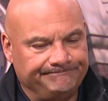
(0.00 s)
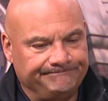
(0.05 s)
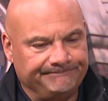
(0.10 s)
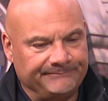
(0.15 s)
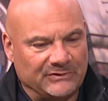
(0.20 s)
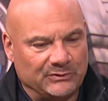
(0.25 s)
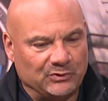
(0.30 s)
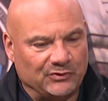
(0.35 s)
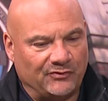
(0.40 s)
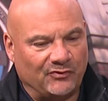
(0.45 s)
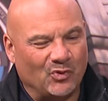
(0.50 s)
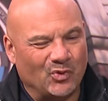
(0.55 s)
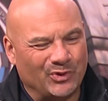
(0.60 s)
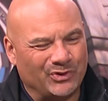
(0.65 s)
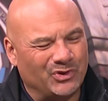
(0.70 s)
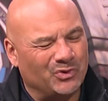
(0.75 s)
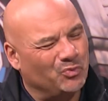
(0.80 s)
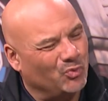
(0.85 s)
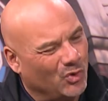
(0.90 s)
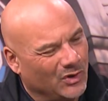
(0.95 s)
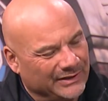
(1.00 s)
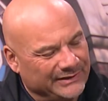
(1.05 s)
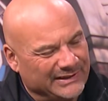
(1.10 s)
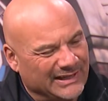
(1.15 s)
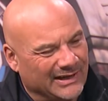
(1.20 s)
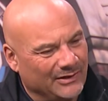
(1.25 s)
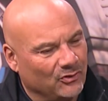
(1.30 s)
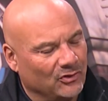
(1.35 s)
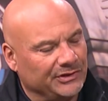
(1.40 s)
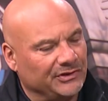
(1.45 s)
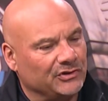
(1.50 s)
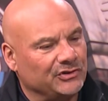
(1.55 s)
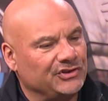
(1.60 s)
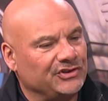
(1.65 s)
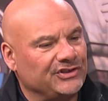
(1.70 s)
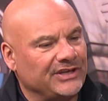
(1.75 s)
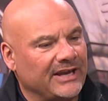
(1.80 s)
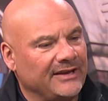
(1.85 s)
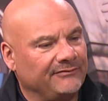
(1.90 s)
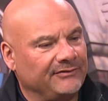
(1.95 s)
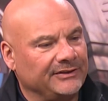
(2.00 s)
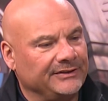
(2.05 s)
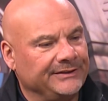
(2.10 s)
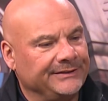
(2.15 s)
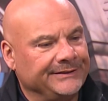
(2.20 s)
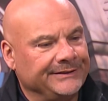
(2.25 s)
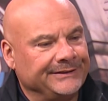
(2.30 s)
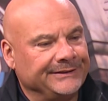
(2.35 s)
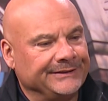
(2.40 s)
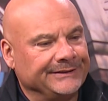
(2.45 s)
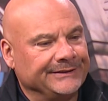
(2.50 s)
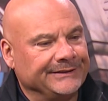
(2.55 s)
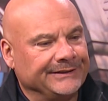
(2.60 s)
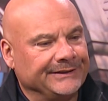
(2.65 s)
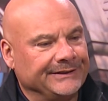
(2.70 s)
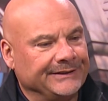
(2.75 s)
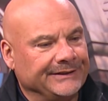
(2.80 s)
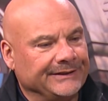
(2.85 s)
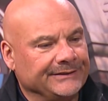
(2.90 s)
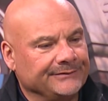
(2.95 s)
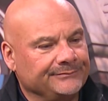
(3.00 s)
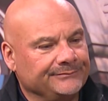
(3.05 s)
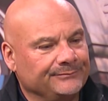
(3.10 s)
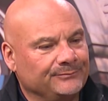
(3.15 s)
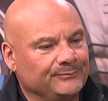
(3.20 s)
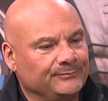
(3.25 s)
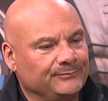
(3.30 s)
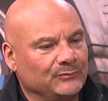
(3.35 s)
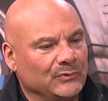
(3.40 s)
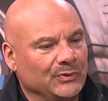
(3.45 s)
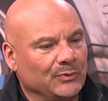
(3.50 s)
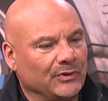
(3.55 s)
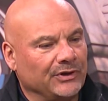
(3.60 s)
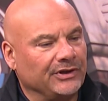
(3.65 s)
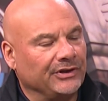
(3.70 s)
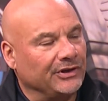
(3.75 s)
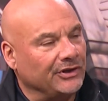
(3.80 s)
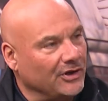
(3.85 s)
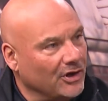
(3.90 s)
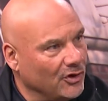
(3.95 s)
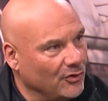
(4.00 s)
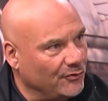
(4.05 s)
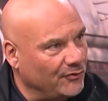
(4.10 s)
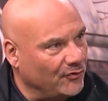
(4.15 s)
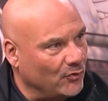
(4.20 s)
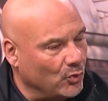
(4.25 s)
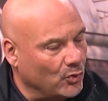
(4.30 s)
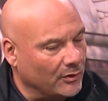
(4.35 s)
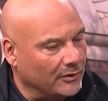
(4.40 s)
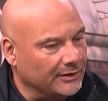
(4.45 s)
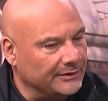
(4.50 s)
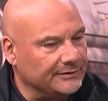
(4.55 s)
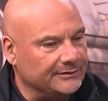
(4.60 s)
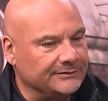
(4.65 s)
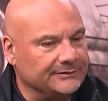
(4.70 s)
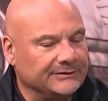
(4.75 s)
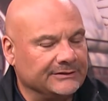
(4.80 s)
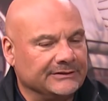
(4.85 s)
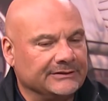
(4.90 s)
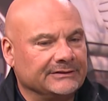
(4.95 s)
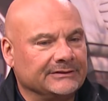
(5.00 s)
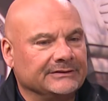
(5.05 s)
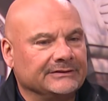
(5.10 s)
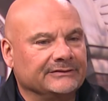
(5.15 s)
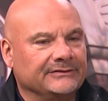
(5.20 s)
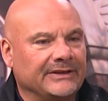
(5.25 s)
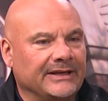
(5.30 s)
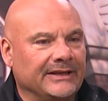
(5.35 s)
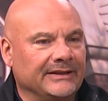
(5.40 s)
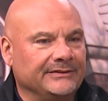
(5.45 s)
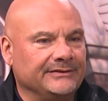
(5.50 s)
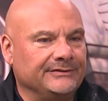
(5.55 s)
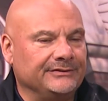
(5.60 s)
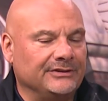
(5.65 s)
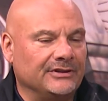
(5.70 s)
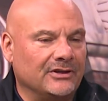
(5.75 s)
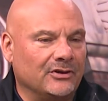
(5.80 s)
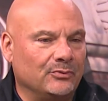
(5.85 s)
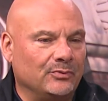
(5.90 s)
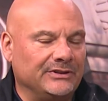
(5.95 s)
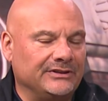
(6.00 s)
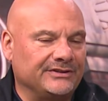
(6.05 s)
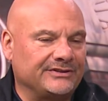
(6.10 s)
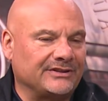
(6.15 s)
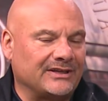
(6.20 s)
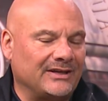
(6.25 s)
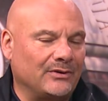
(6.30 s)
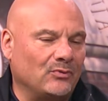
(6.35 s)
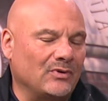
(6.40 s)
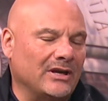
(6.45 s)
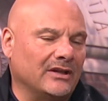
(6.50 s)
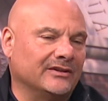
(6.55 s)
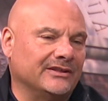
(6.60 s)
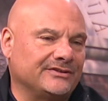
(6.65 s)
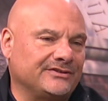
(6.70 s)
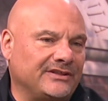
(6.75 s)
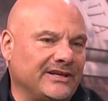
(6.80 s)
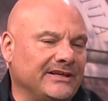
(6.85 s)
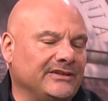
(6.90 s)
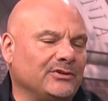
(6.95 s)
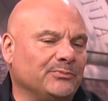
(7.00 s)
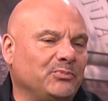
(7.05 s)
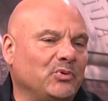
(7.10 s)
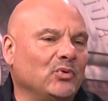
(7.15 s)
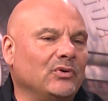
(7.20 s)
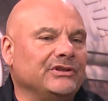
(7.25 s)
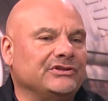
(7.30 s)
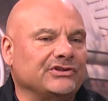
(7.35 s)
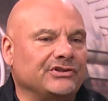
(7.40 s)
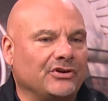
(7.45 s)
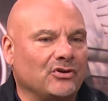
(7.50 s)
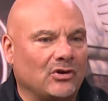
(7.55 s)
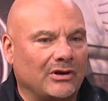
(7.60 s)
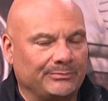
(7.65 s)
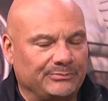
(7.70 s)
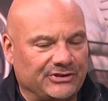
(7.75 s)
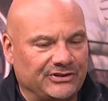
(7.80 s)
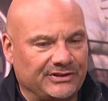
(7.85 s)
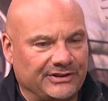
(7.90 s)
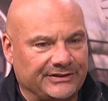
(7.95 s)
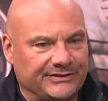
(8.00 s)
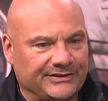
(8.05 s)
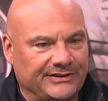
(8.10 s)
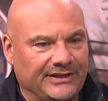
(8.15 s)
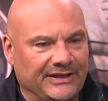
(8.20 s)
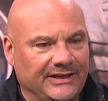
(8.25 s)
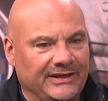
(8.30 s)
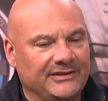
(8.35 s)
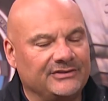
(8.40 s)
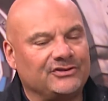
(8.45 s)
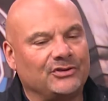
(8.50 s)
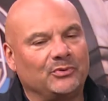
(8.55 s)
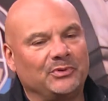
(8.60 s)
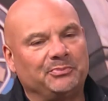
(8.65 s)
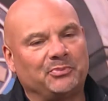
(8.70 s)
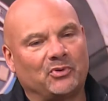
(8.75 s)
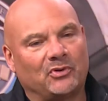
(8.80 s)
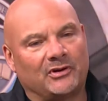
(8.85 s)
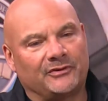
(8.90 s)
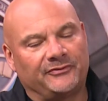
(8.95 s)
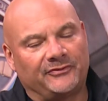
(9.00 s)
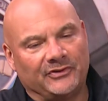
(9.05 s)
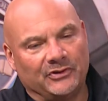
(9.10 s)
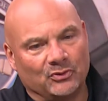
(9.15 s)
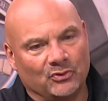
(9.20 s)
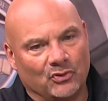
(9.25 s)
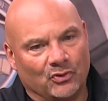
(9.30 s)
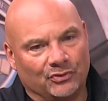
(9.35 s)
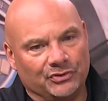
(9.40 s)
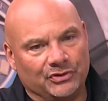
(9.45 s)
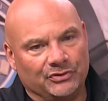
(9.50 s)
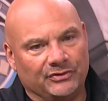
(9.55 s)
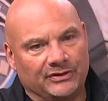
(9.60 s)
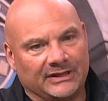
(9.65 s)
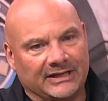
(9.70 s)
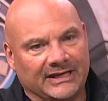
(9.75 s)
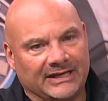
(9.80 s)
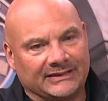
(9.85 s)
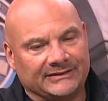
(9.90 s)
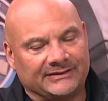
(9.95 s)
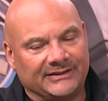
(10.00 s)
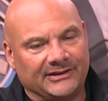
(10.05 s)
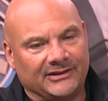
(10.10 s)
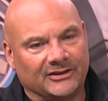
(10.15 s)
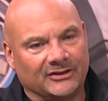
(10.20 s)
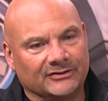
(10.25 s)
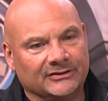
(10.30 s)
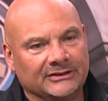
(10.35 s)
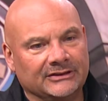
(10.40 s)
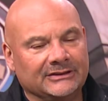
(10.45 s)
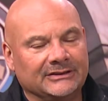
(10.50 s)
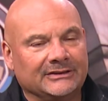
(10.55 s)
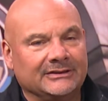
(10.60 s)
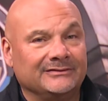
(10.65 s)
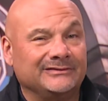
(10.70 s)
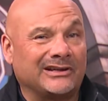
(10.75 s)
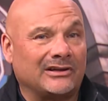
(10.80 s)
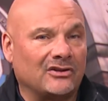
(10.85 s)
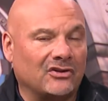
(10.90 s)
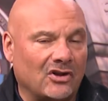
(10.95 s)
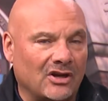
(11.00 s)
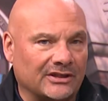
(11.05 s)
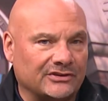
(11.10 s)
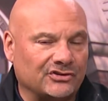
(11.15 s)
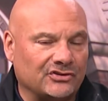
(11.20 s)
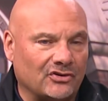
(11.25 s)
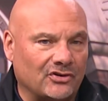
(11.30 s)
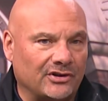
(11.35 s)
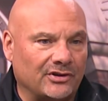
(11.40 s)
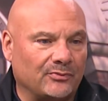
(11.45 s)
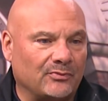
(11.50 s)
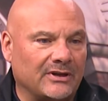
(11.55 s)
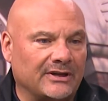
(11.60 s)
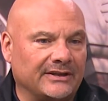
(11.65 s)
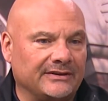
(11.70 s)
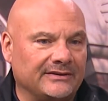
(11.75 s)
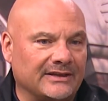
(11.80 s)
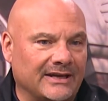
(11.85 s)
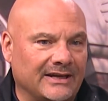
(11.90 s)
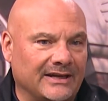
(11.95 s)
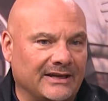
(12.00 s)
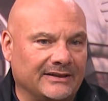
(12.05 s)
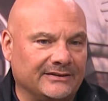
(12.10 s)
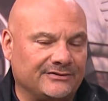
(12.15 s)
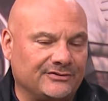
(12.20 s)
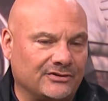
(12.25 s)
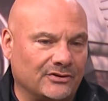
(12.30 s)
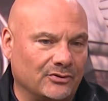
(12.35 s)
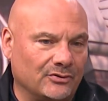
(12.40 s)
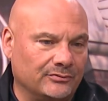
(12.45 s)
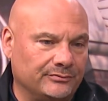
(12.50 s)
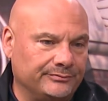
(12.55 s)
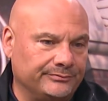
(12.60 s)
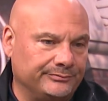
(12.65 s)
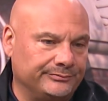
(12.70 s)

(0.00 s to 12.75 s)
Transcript: it was 4th and 1 down on their 7. We were going to go for it. Then, we decide, well, let's take the points and go up 16. So we put our field goal unit out there. The clock started running down, so